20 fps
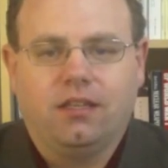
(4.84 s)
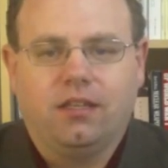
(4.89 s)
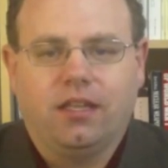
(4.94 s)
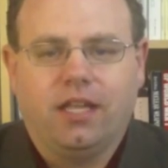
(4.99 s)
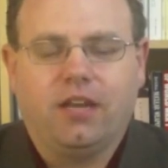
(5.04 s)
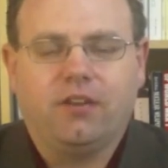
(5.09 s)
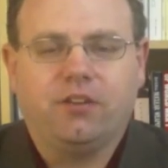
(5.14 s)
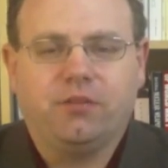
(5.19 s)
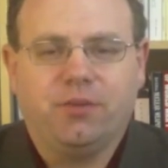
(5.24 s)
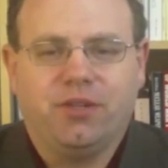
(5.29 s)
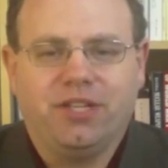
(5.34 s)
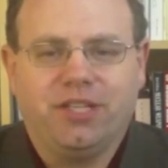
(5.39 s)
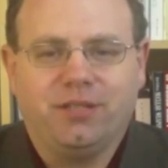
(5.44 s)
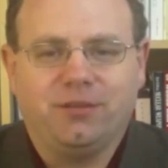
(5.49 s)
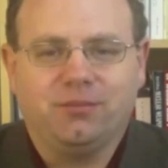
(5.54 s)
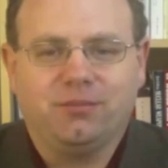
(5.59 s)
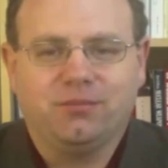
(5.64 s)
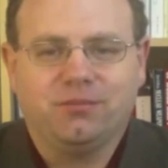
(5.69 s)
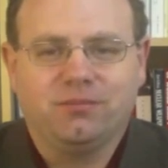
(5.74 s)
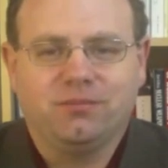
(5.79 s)
Hey everybody,
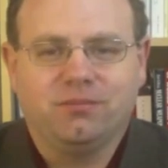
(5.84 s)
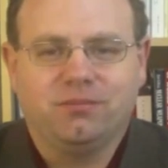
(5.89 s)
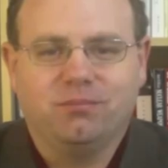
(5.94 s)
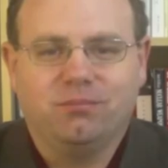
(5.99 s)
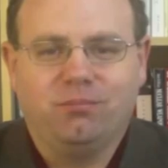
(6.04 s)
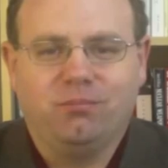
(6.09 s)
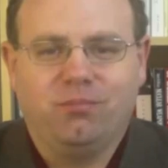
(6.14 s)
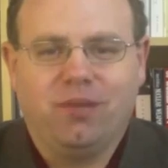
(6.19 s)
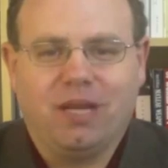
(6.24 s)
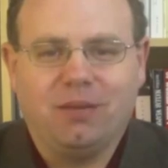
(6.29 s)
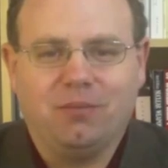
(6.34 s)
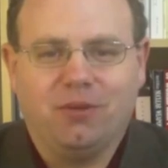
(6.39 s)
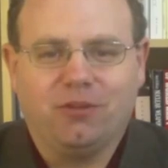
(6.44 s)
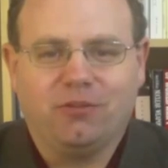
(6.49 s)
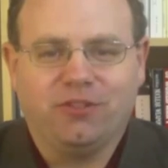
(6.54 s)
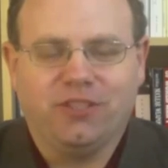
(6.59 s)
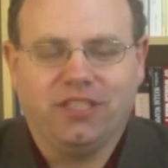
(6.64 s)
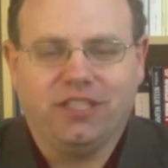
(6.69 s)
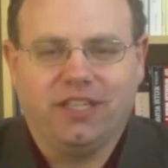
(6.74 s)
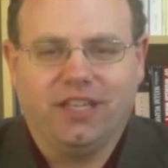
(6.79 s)
Bob
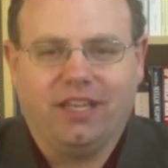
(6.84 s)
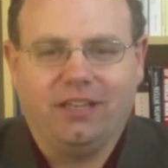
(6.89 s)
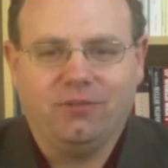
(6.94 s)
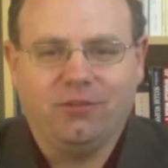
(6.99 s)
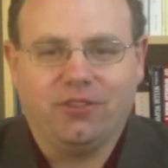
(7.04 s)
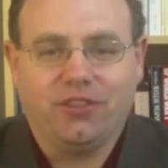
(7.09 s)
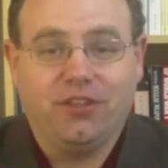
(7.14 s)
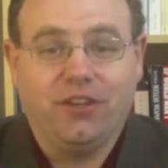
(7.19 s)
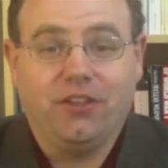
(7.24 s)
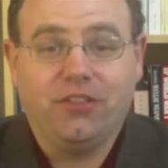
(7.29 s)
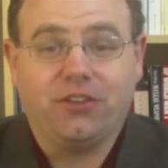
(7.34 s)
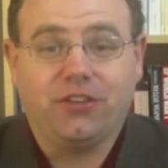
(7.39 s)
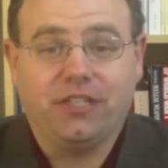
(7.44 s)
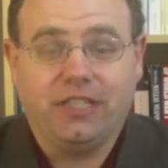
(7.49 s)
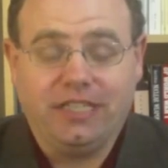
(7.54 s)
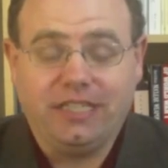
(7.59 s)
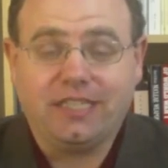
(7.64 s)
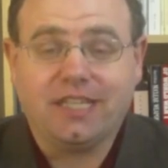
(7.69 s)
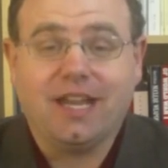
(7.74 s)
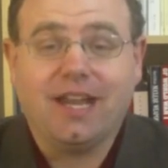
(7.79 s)
Murphy again with another
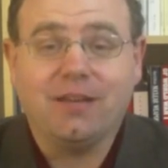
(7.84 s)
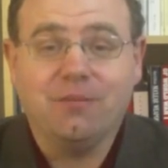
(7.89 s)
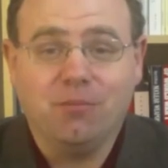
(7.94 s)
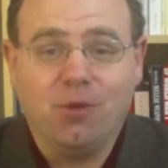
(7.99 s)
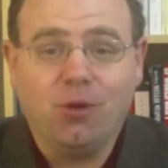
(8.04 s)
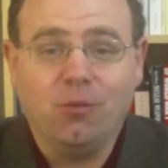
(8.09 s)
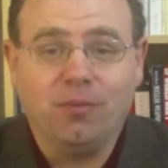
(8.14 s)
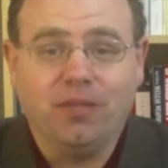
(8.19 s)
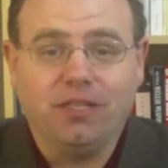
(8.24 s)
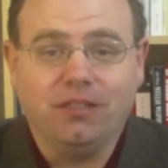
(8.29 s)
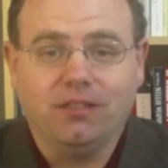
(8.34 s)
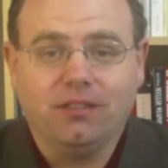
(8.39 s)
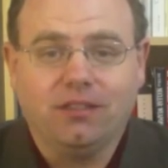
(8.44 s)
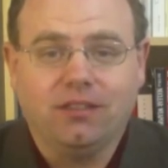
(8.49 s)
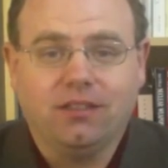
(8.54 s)
Econ Moment.